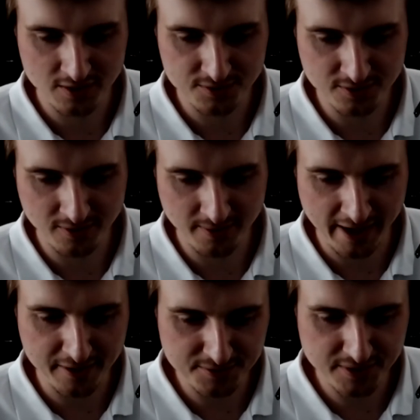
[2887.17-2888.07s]
So
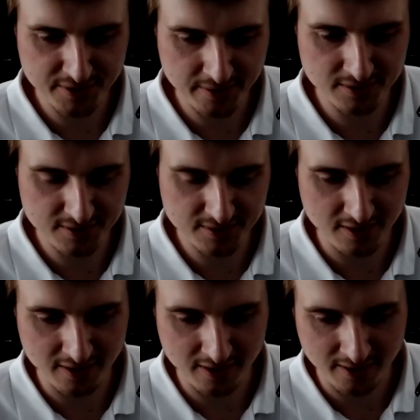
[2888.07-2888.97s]
I consider it
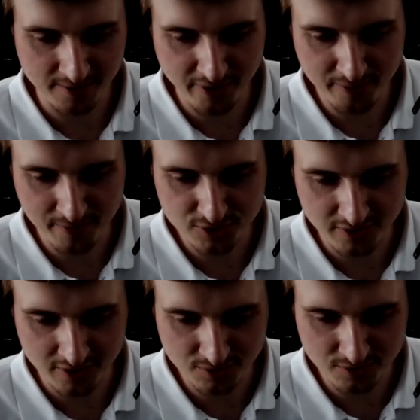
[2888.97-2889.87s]
uh, very much
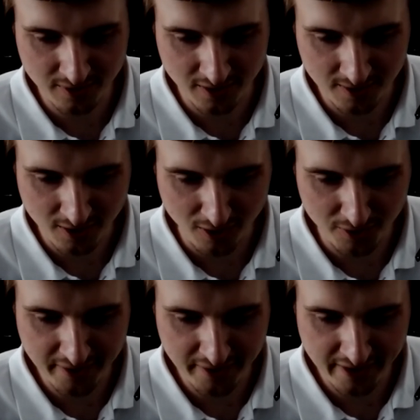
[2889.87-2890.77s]
uh, to do uh, all
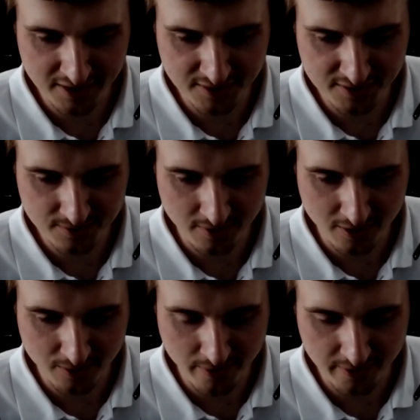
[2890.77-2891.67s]
the analysis
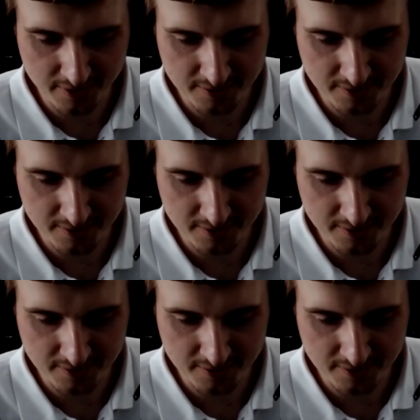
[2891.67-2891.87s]
work.